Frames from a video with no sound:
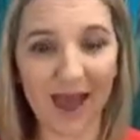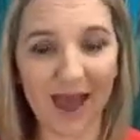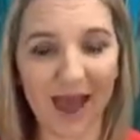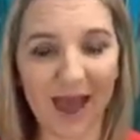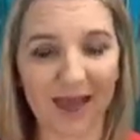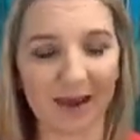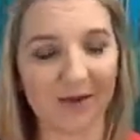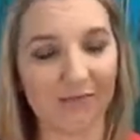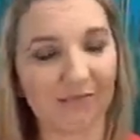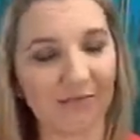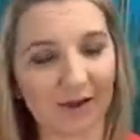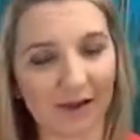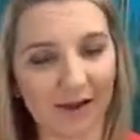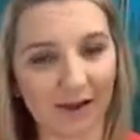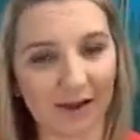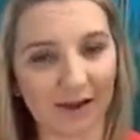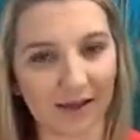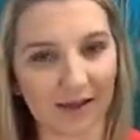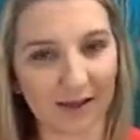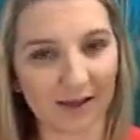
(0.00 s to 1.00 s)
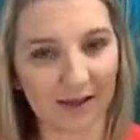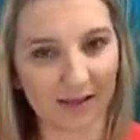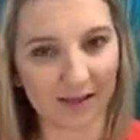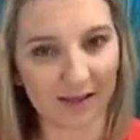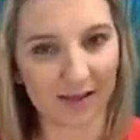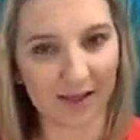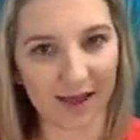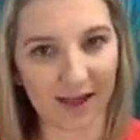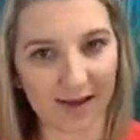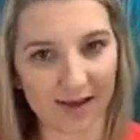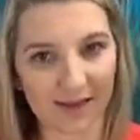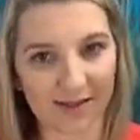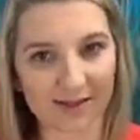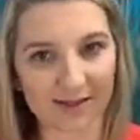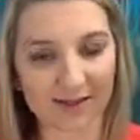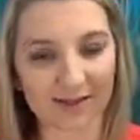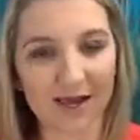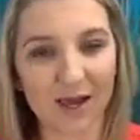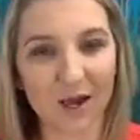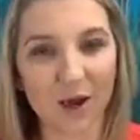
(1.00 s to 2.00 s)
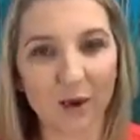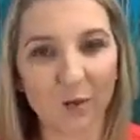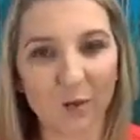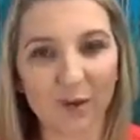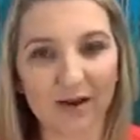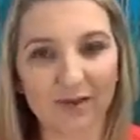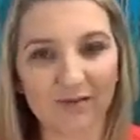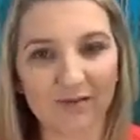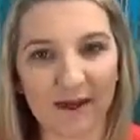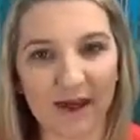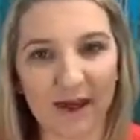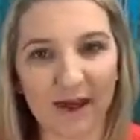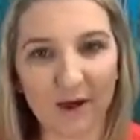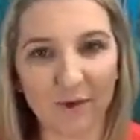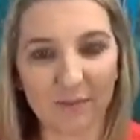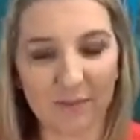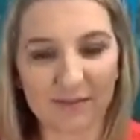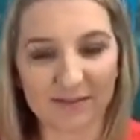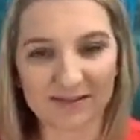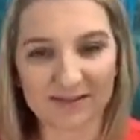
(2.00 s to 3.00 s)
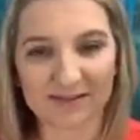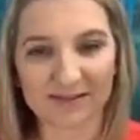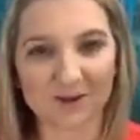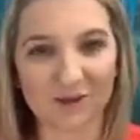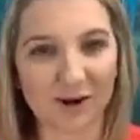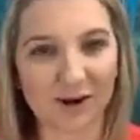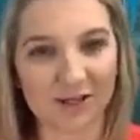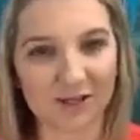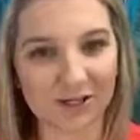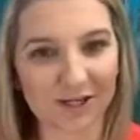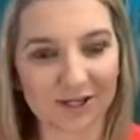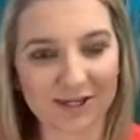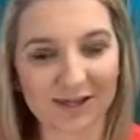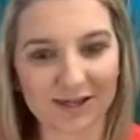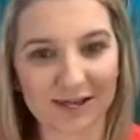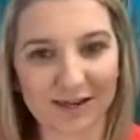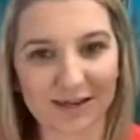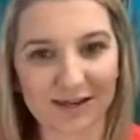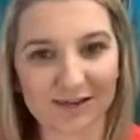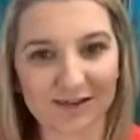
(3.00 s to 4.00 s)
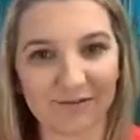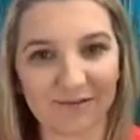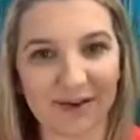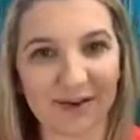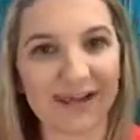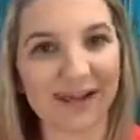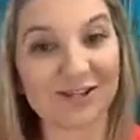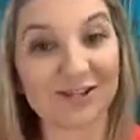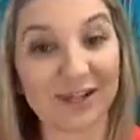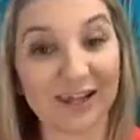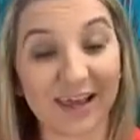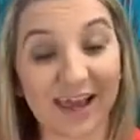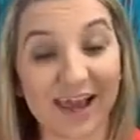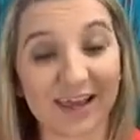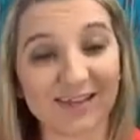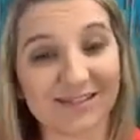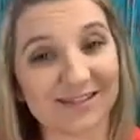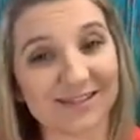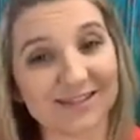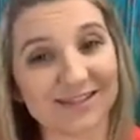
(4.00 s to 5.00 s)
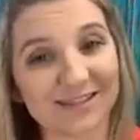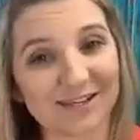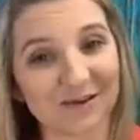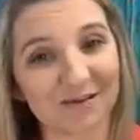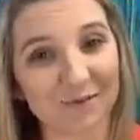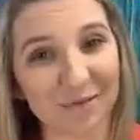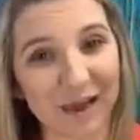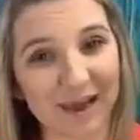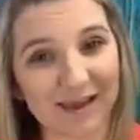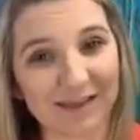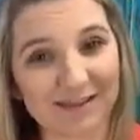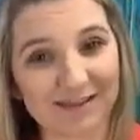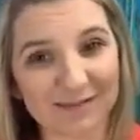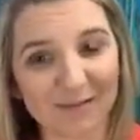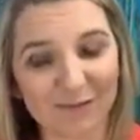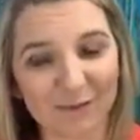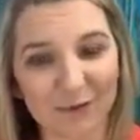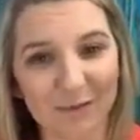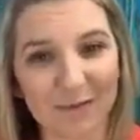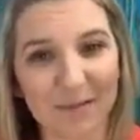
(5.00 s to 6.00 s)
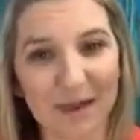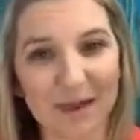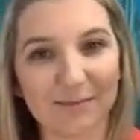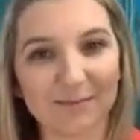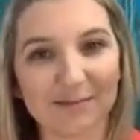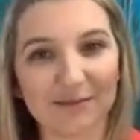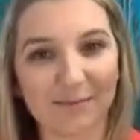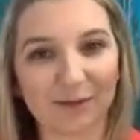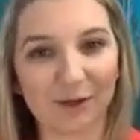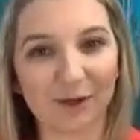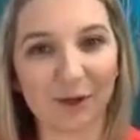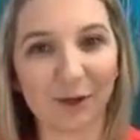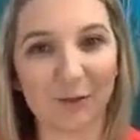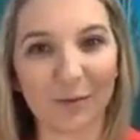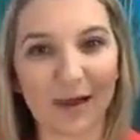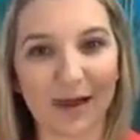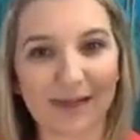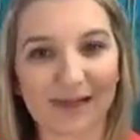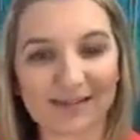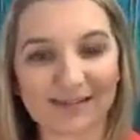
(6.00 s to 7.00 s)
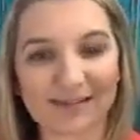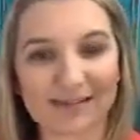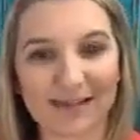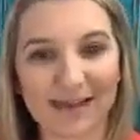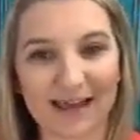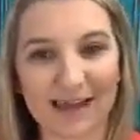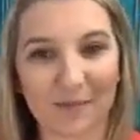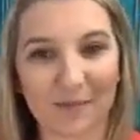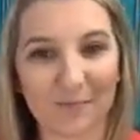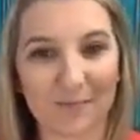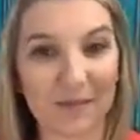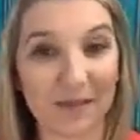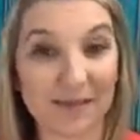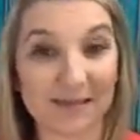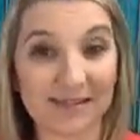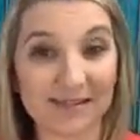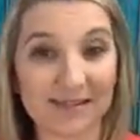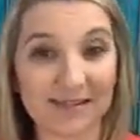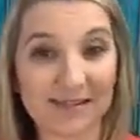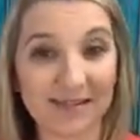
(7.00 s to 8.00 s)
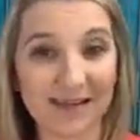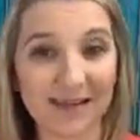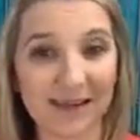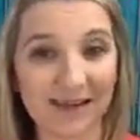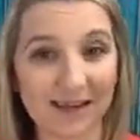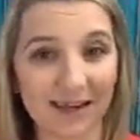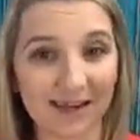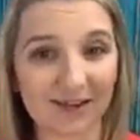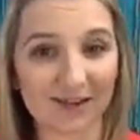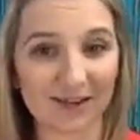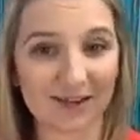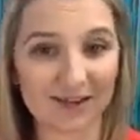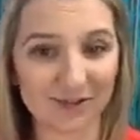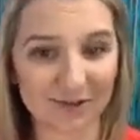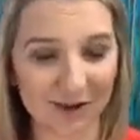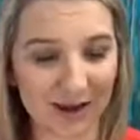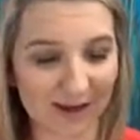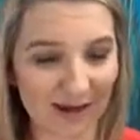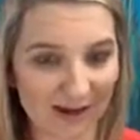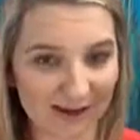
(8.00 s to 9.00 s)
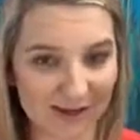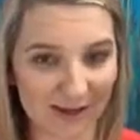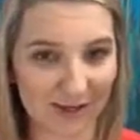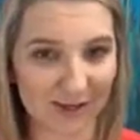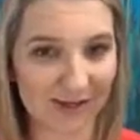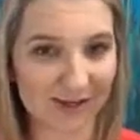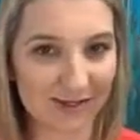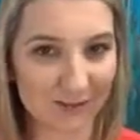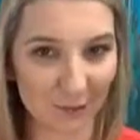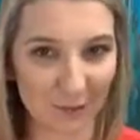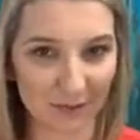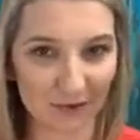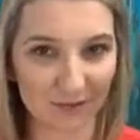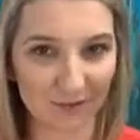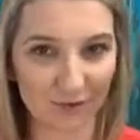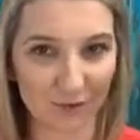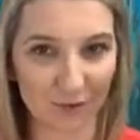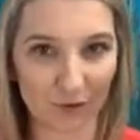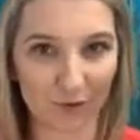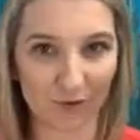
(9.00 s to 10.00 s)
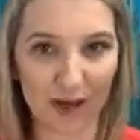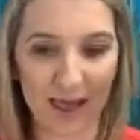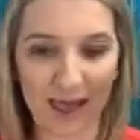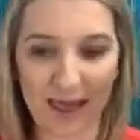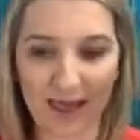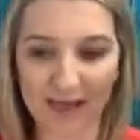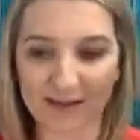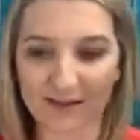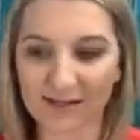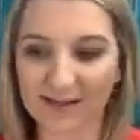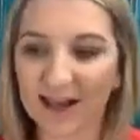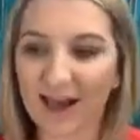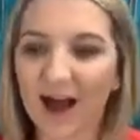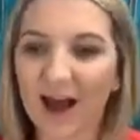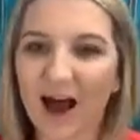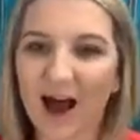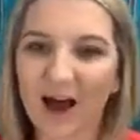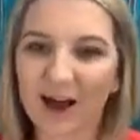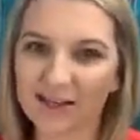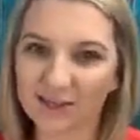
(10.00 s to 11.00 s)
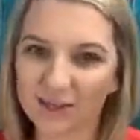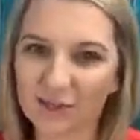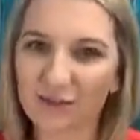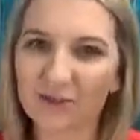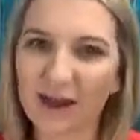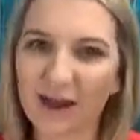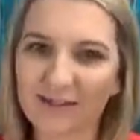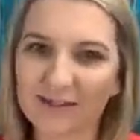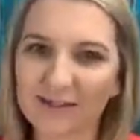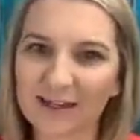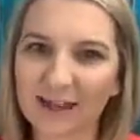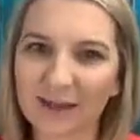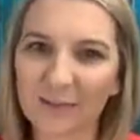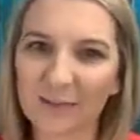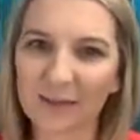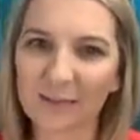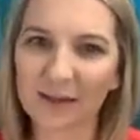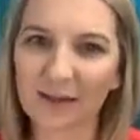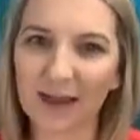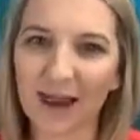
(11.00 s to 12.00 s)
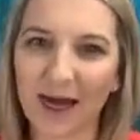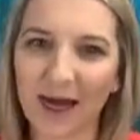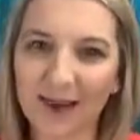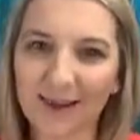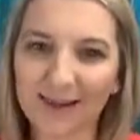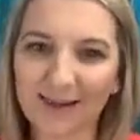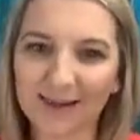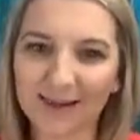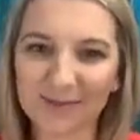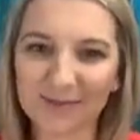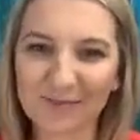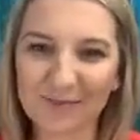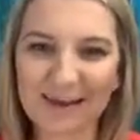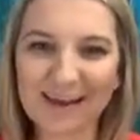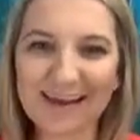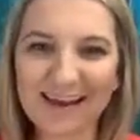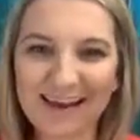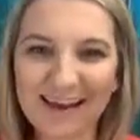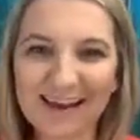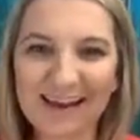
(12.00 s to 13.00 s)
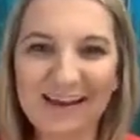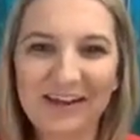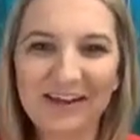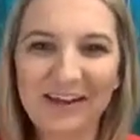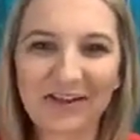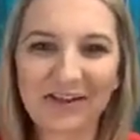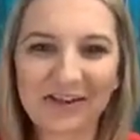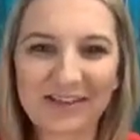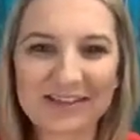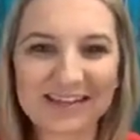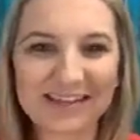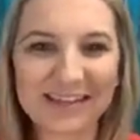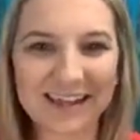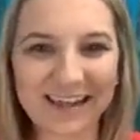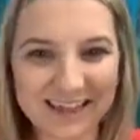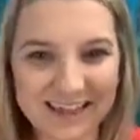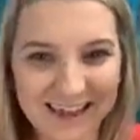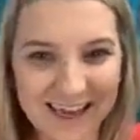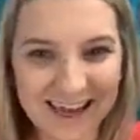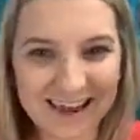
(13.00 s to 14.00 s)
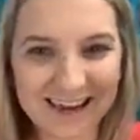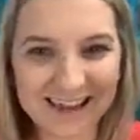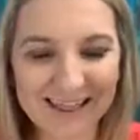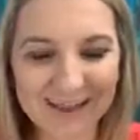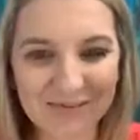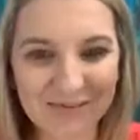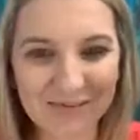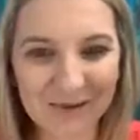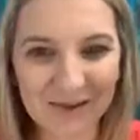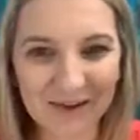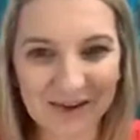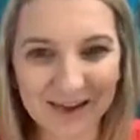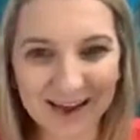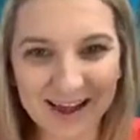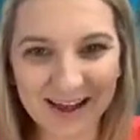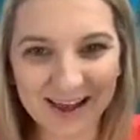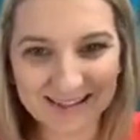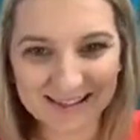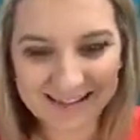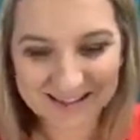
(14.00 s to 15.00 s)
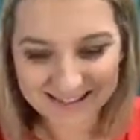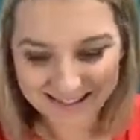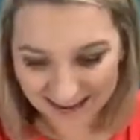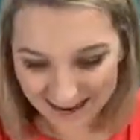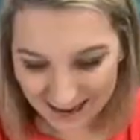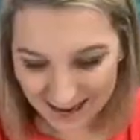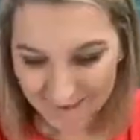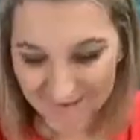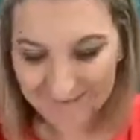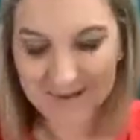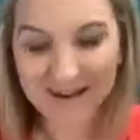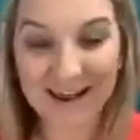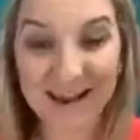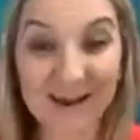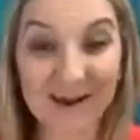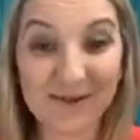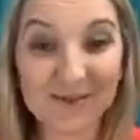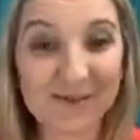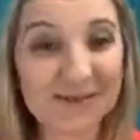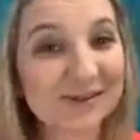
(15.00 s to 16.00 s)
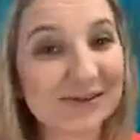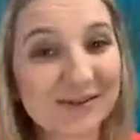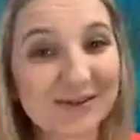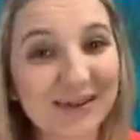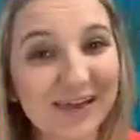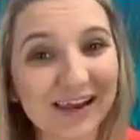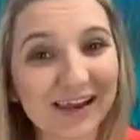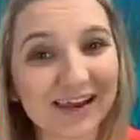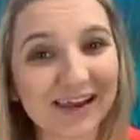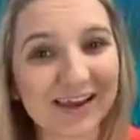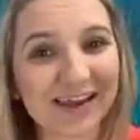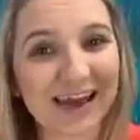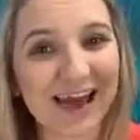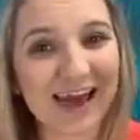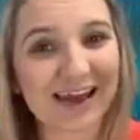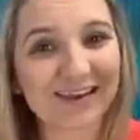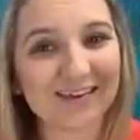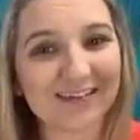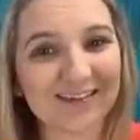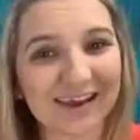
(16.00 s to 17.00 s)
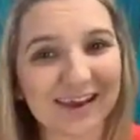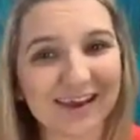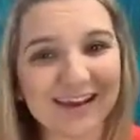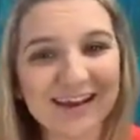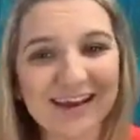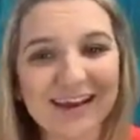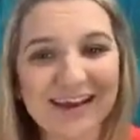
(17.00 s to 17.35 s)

And I'm very lucky that that is one of our business strategists and financial accountants, Jeff Banks from MW Lomax in Sydney here in Australia. So he's wonderful, and I do have to keep him in line a little bit, and you'll see that in the podcast, but I hope you do get a lot out of it.